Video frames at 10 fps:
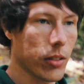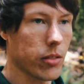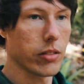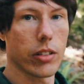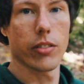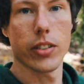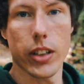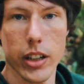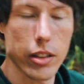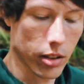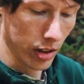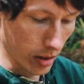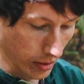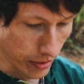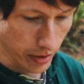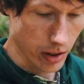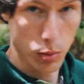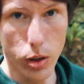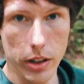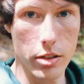So there is a variety of uh,
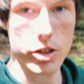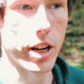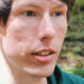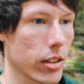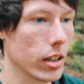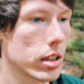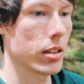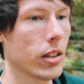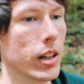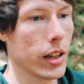walking tracks here,